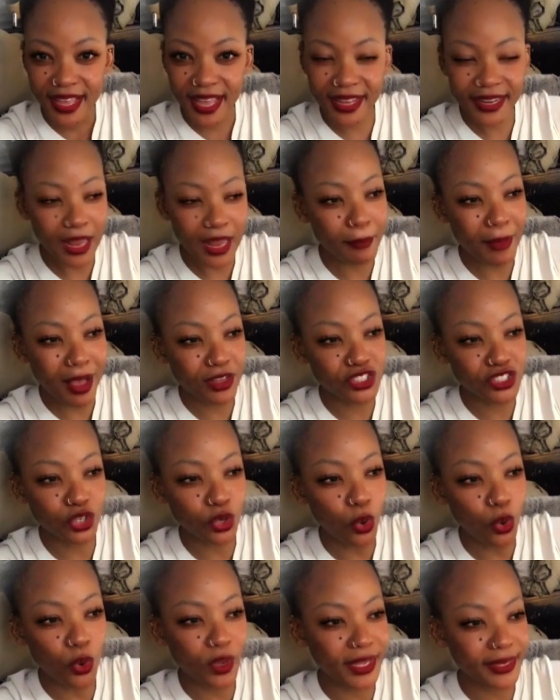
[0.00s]
And I'm
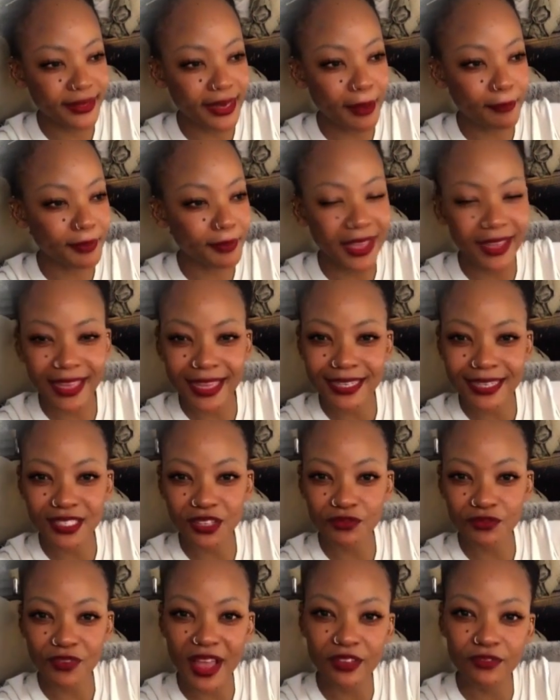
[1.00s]
actually hooking up like
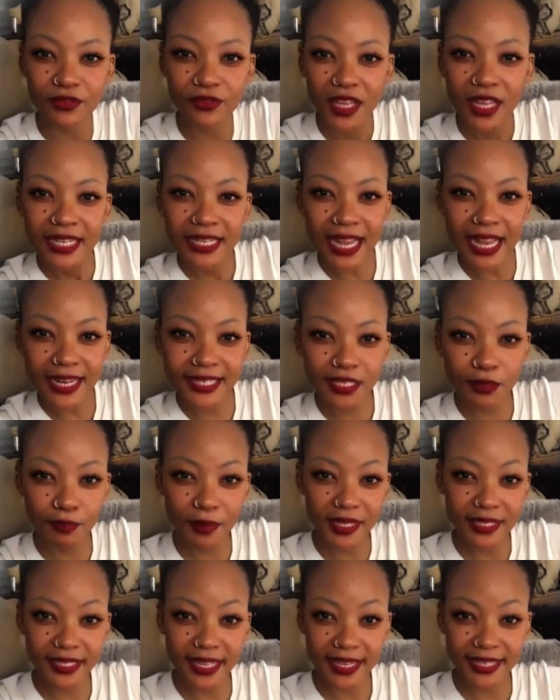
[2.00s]
eighty-five, ninety
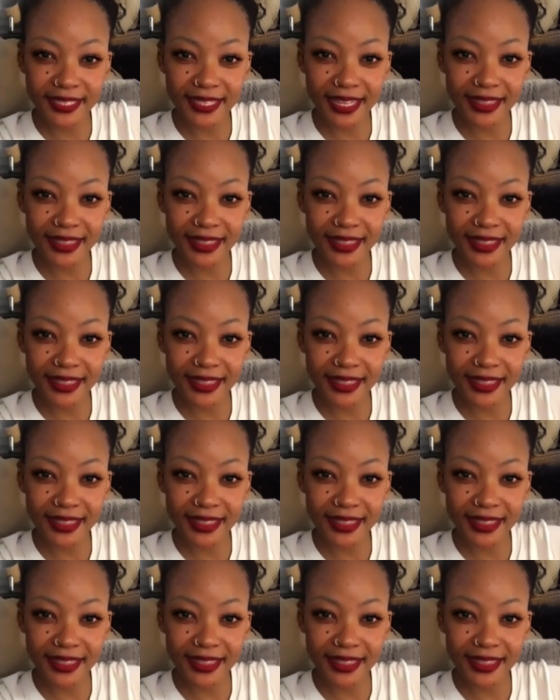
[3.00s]
percent.